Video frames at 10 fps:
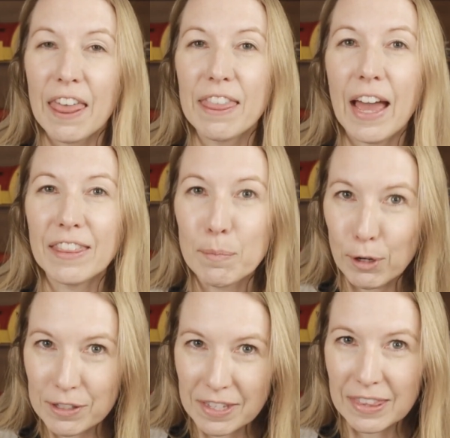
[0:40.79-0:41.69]
that the
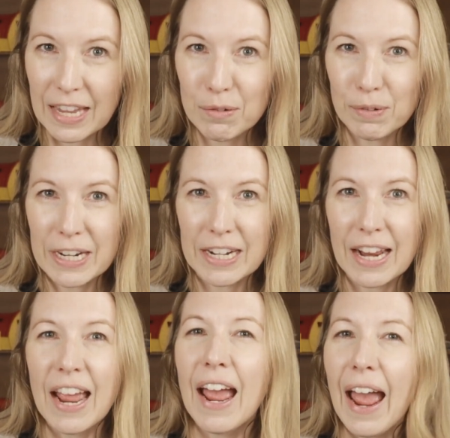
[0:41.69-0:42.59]
books that they
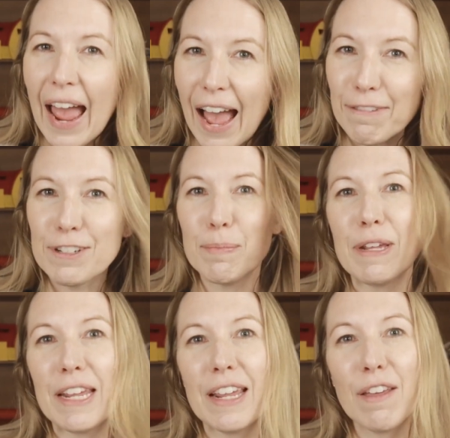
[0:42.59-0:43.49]
read have to
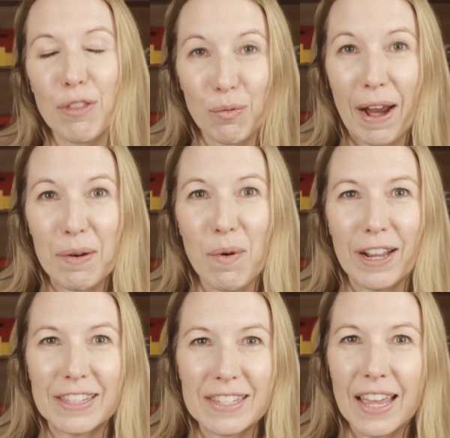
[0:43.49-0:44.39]
be the right
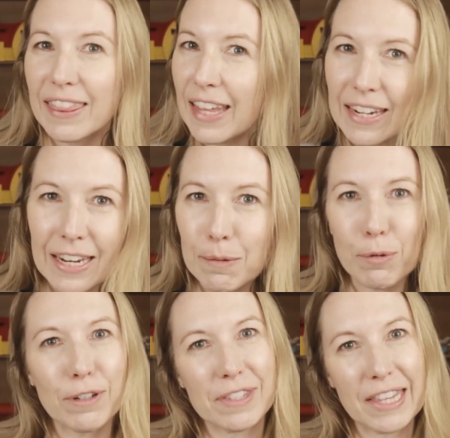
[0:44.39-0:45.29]
ones. They need
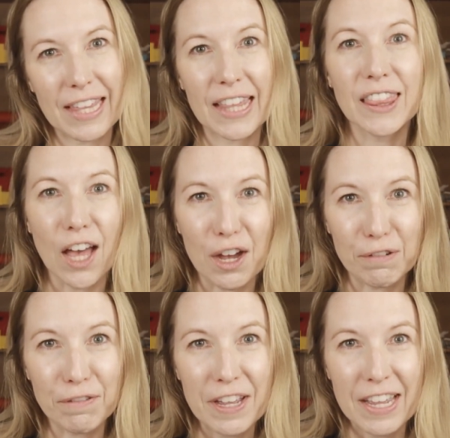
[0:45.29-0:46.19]
books that they
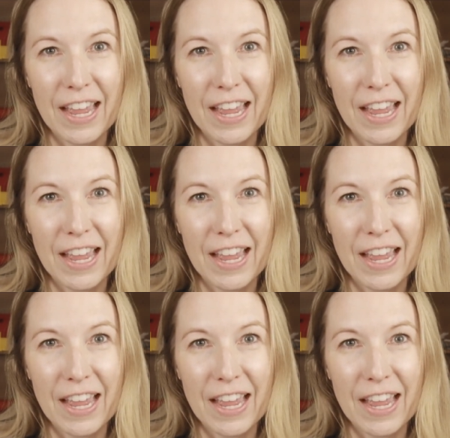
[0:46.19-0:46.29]
love.